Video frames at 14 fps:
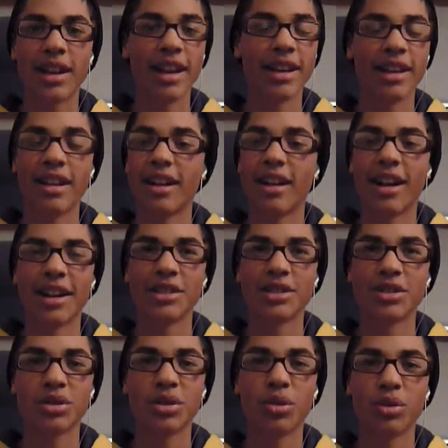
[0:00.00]
and I
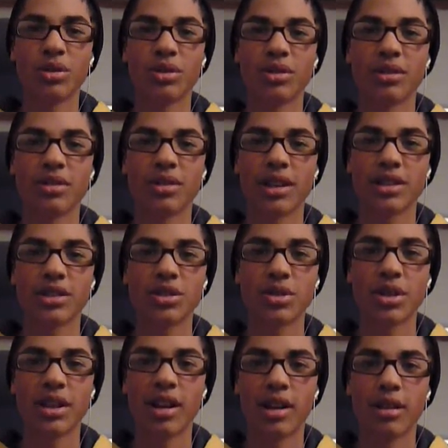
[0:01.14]
just told her, like,
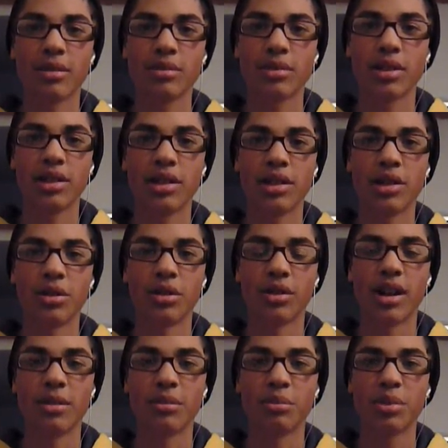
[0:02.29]
straight up, you know,
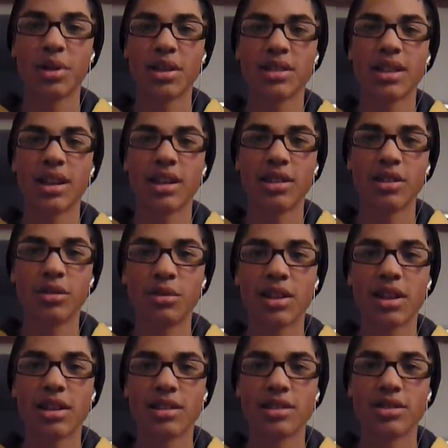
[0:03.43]
I'm pissed at you
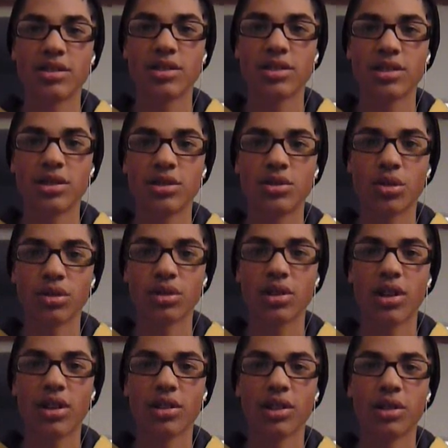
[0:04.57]
because you told
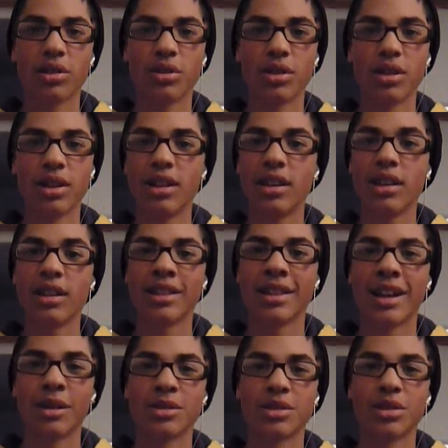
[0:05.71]
Carlo
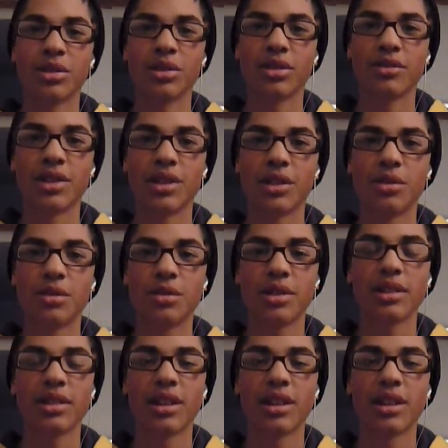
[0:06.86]
that I was all over you,